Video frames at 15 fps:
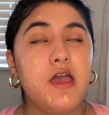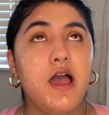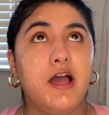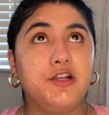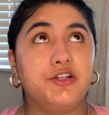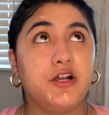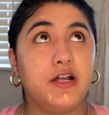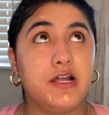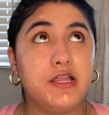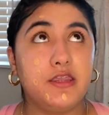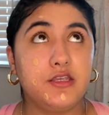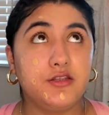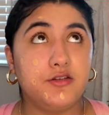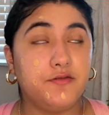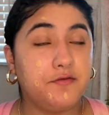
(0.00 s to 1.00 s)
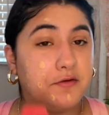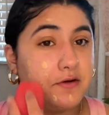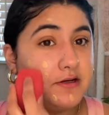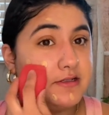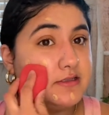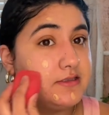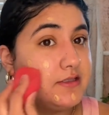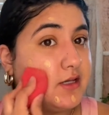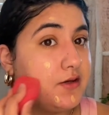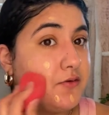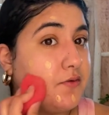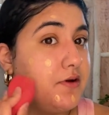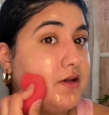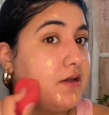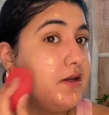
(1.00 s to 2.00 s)
I tried the Sephora Skin
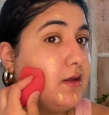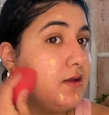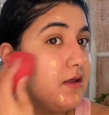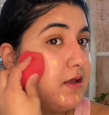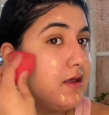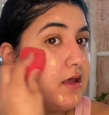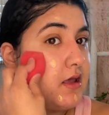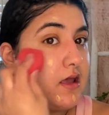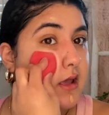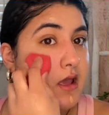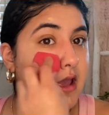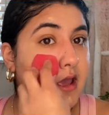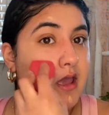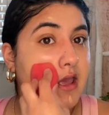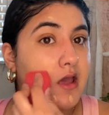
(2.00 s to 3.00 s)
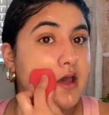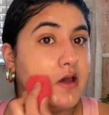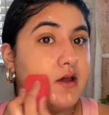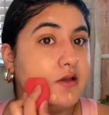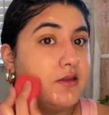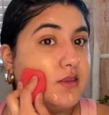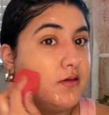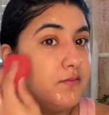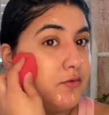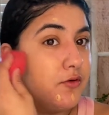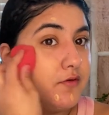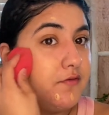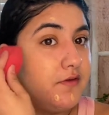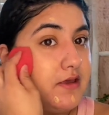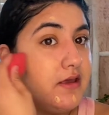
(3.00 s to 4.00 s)
one and the
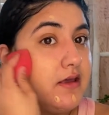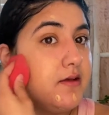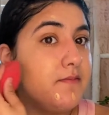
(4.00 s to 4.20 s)
Morphe.